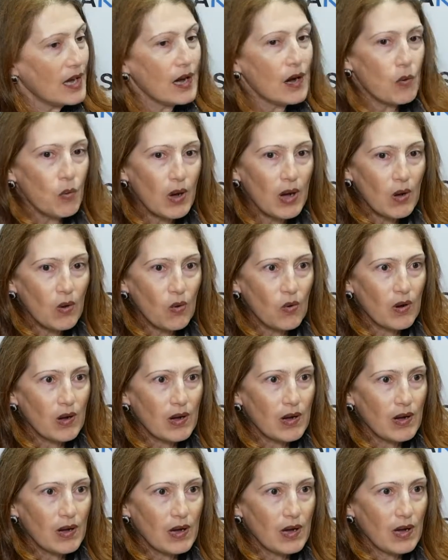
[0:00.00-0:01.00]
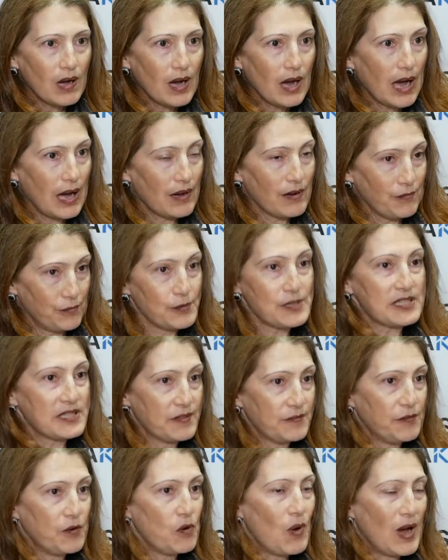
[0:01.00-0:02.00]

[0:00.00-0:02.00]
Well, first of all,